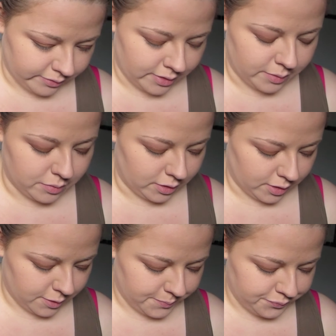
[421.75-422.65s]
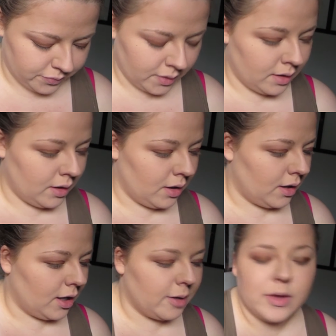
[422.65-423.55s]
everything will look
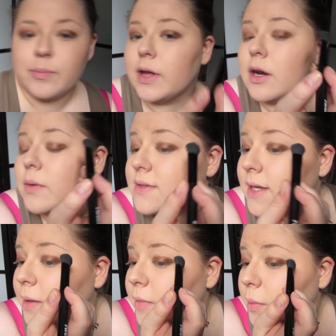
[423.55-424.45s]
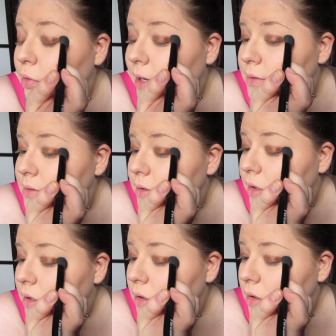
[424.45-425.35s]
a bit better once I get my brows
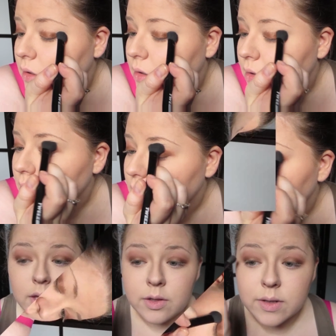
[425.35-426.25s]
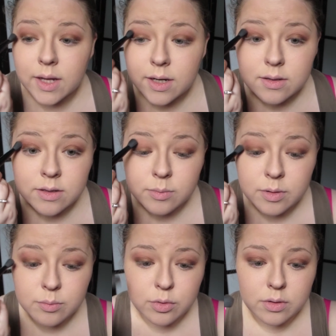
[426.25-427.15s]
on. And you can add a little
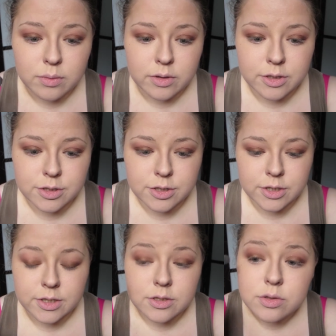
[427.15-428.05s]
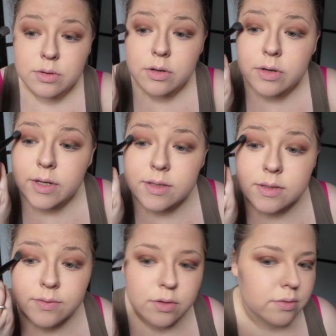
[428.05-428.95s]
bit more orange into the
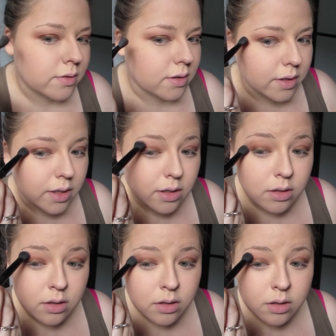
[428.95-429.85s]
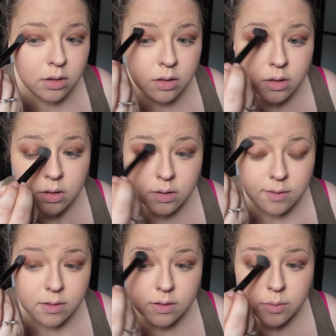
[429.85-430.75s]
crease if you feel like
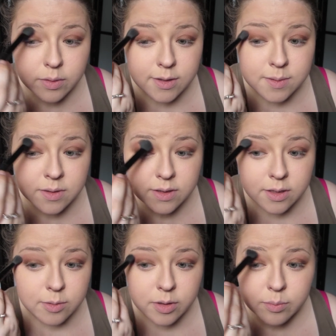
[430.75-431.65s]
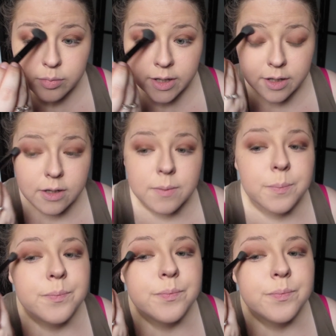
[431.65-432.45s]
you want it to be a little bit brighter,